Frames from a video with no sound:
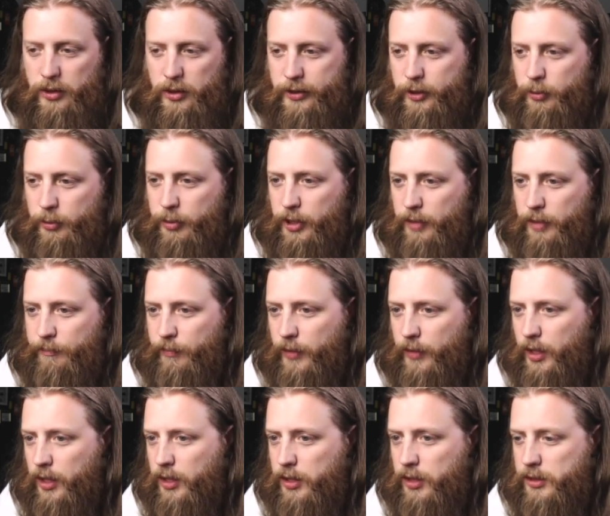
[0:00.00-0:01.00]
a little bit
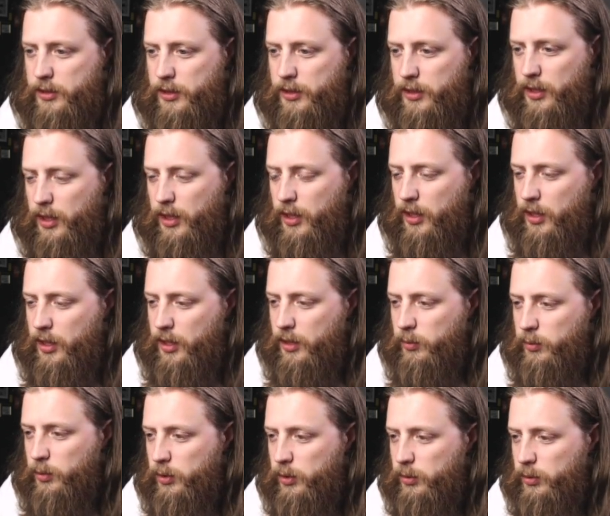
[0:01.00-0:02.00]
today,
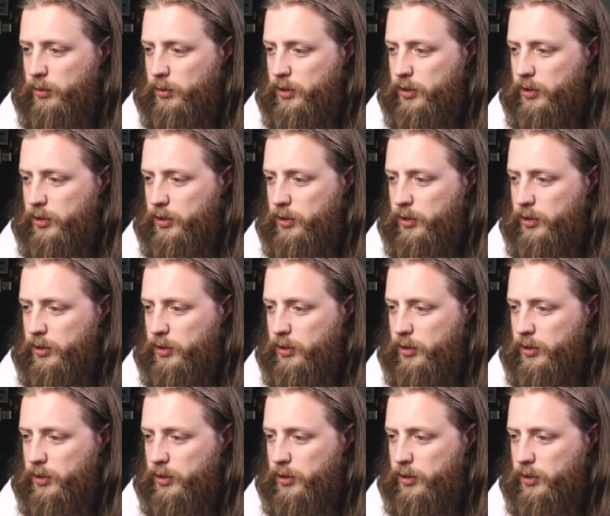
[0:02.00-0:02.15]
and